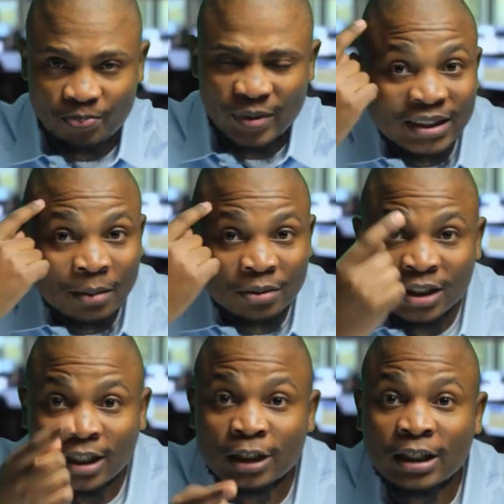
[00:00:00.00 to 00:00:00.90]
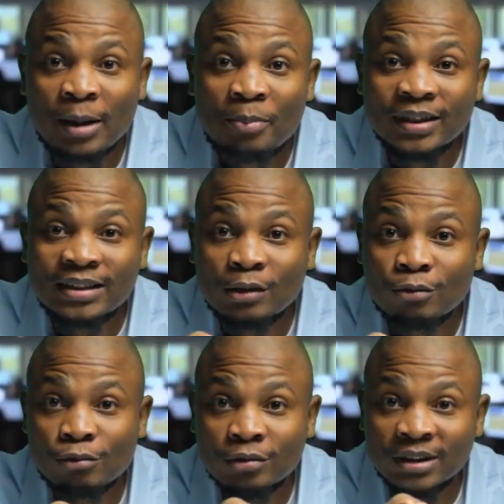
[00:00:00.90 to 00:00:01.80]
Perception that a
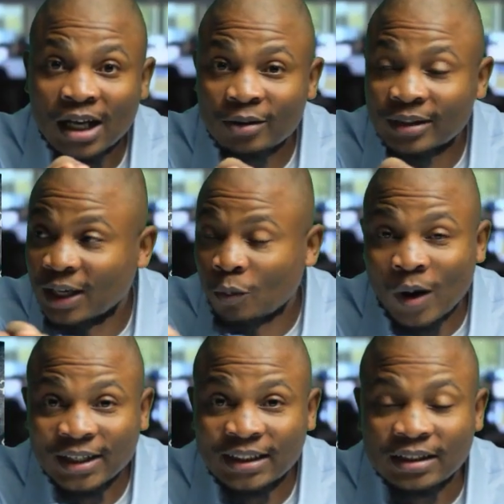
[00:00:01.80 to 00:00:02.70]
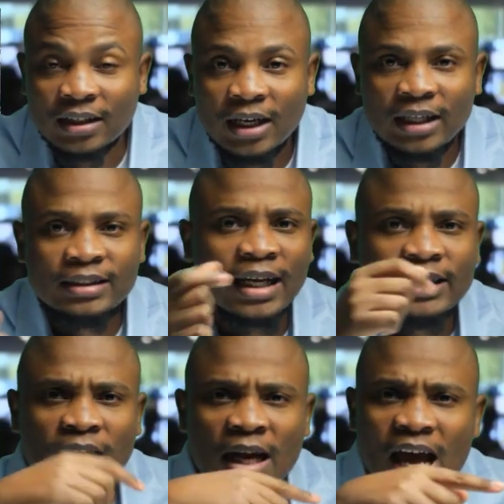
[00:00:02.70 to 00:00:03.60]
person who is out there watching is that